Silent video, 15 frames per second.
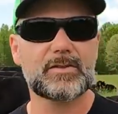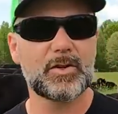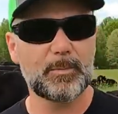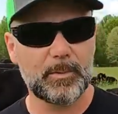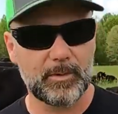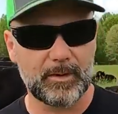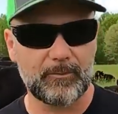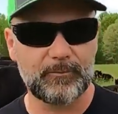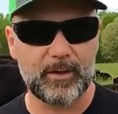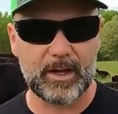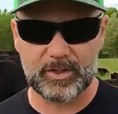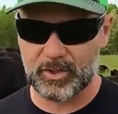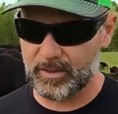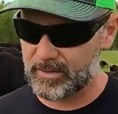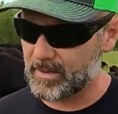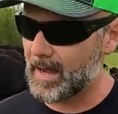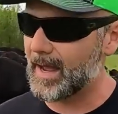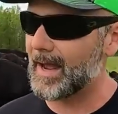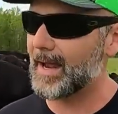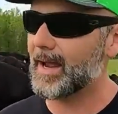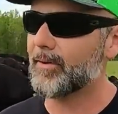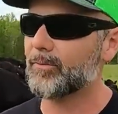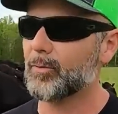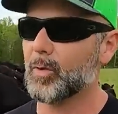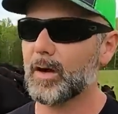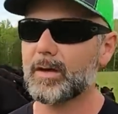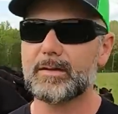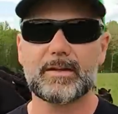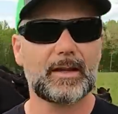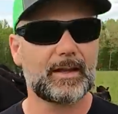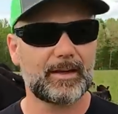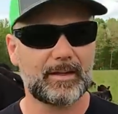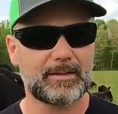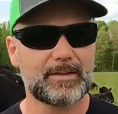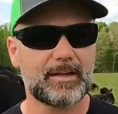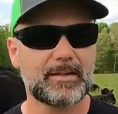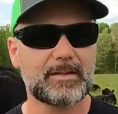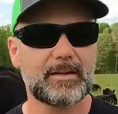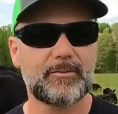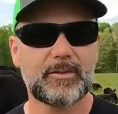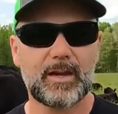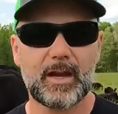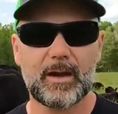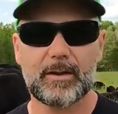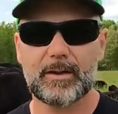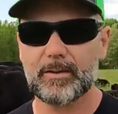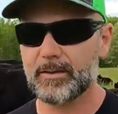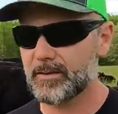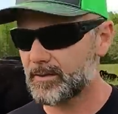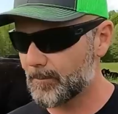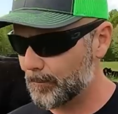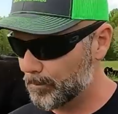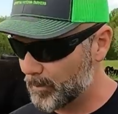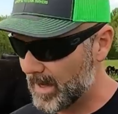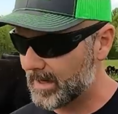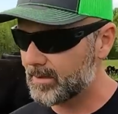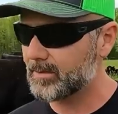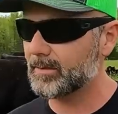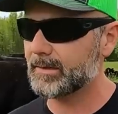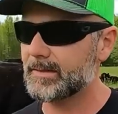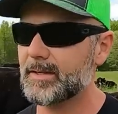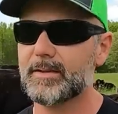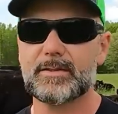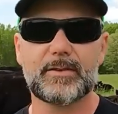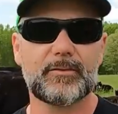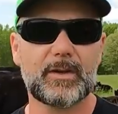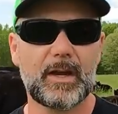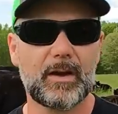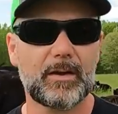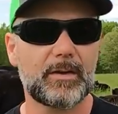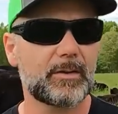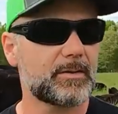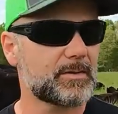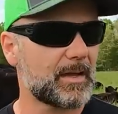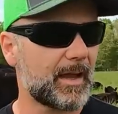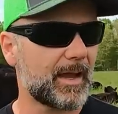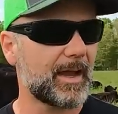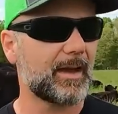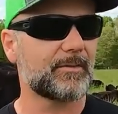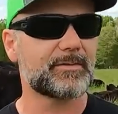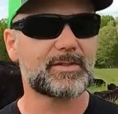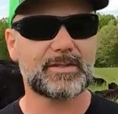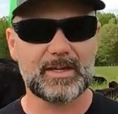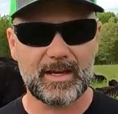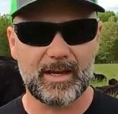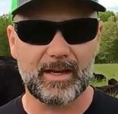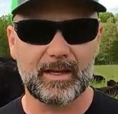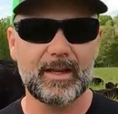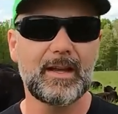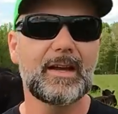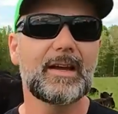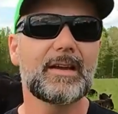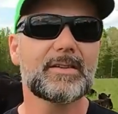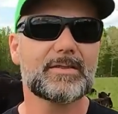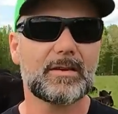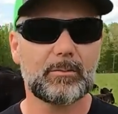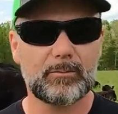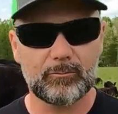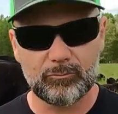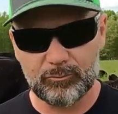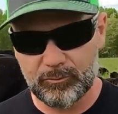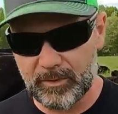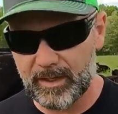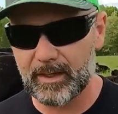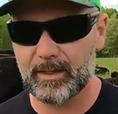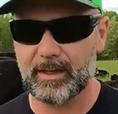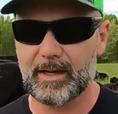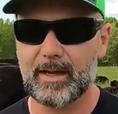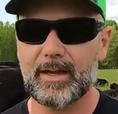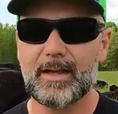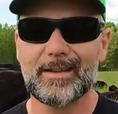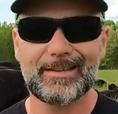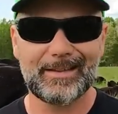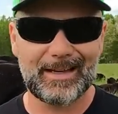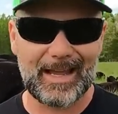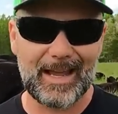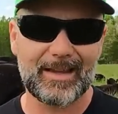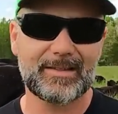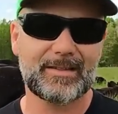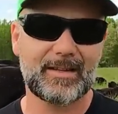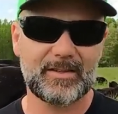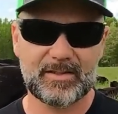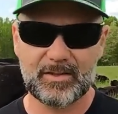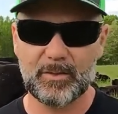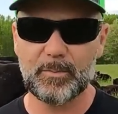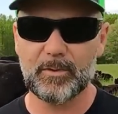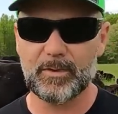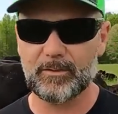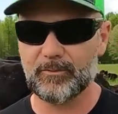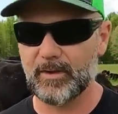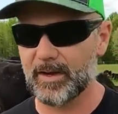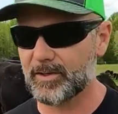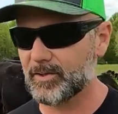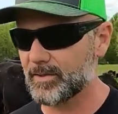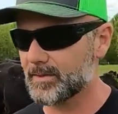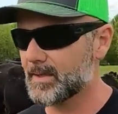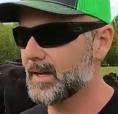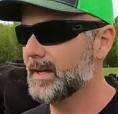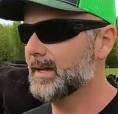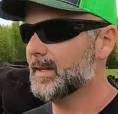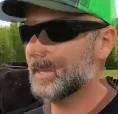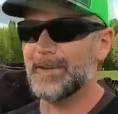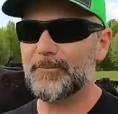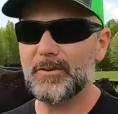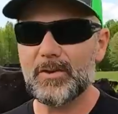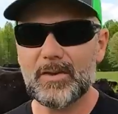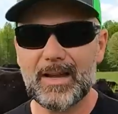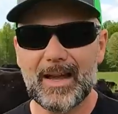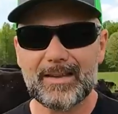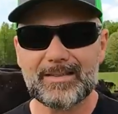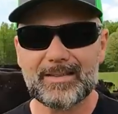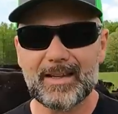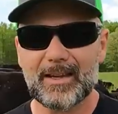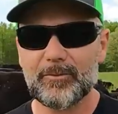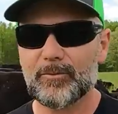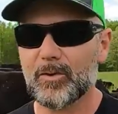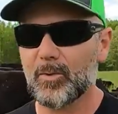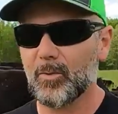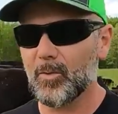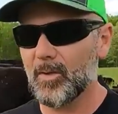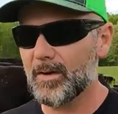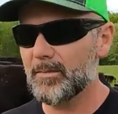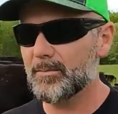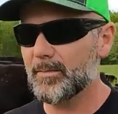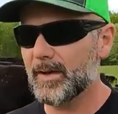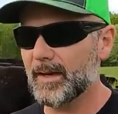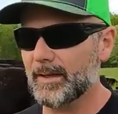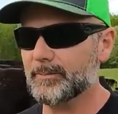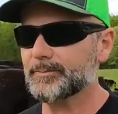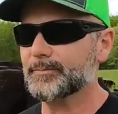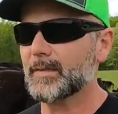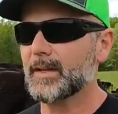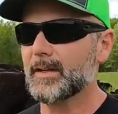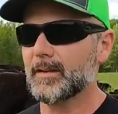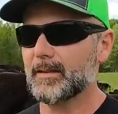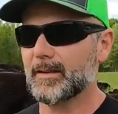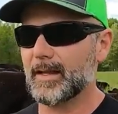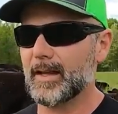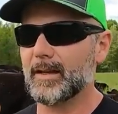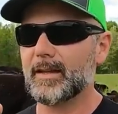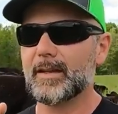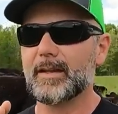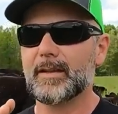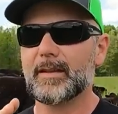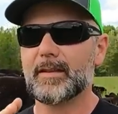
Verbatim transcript: super infections. I have worked in intensive care units, medical intensive care units. I have seen some really nasty super infections. If you guys think for one minute that